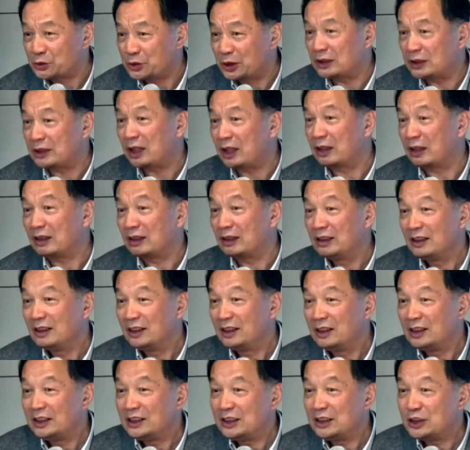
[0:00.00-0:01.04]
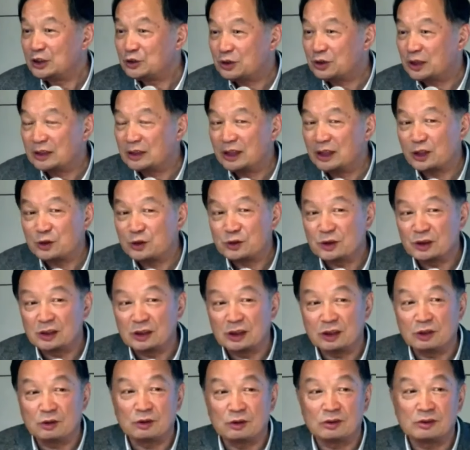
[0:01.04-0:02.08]
What can those countries
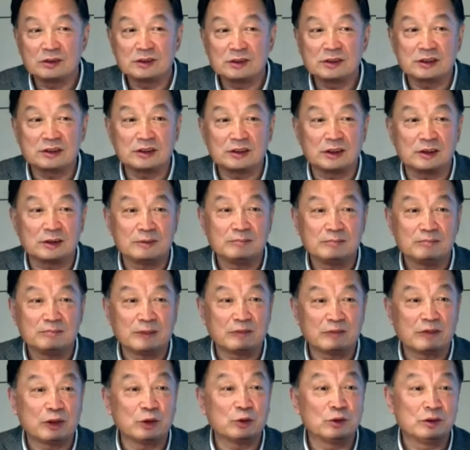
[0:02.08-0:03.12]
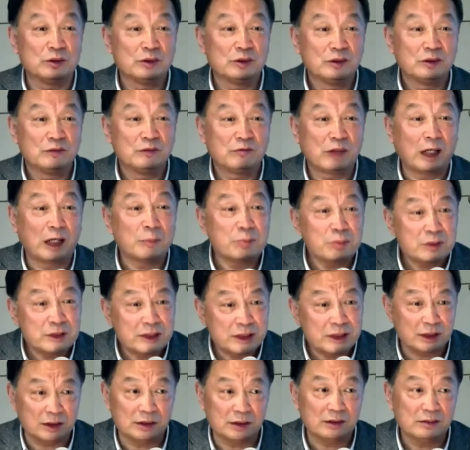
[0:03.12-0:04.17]
use to run a so-called high
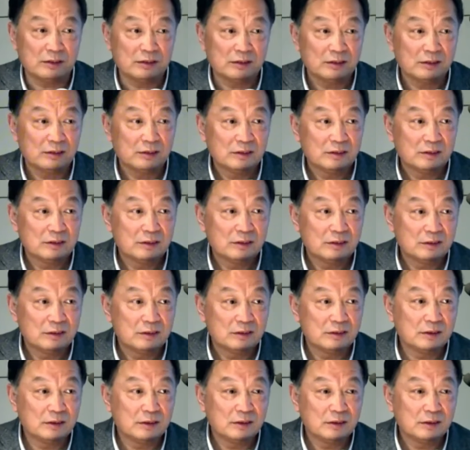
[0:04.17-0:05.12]
social benefit system?